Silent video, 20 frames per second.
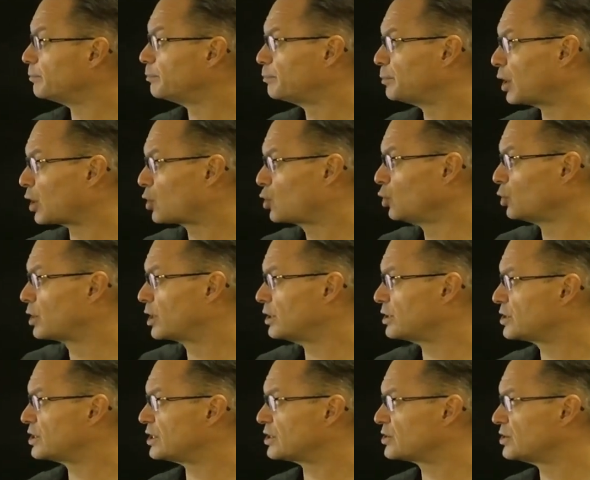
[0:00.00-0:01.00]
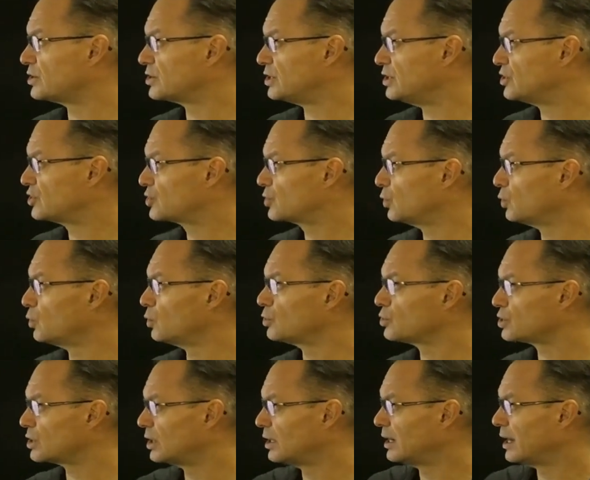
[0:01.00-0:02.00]
But good consistency
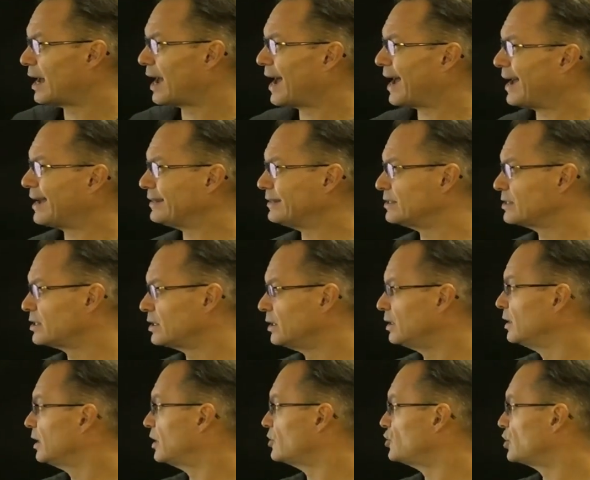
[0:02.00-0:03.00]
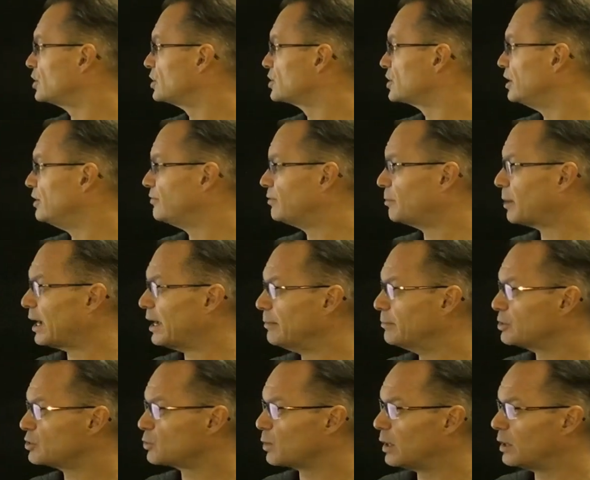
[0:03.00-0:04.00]
scores, and as you can see from aim
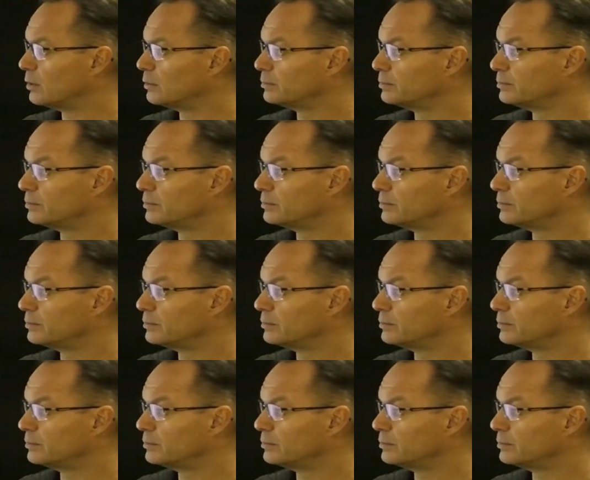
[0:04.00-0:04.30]
as well.